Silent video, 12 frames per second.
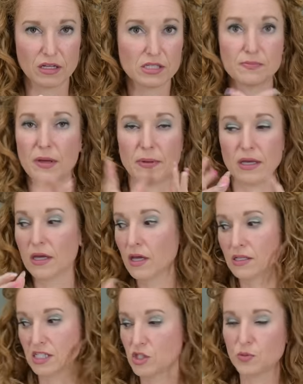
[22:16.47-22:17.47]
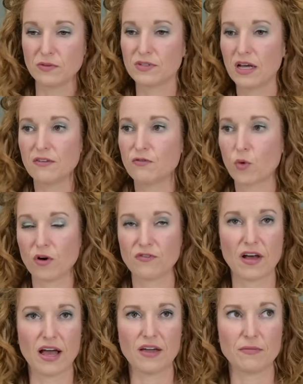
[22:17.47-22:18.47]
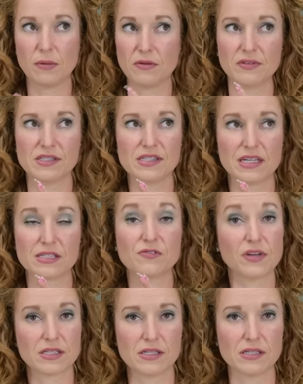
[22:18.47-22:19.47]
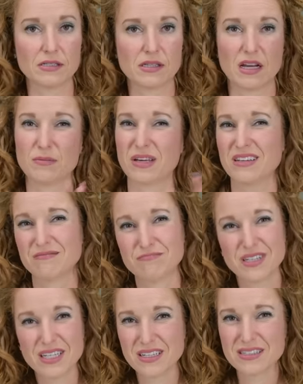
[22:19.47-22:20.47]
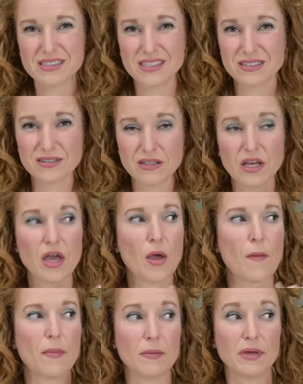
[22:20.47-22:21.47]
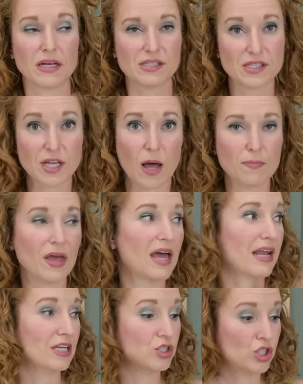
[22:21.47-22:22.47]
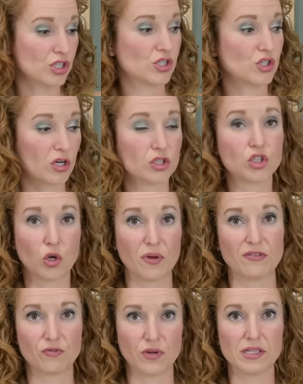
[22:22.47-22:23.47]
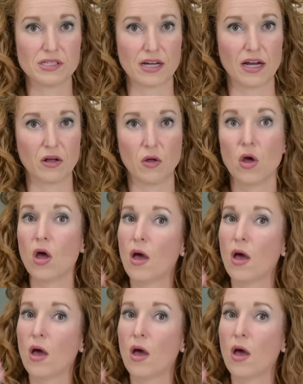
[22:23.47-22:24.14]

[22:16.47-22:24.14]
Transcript: Let's maybe, since we've done four or five, maybe even six fixes that I'm like, meh, still, maybe I stop that and I just start showing Freestyle.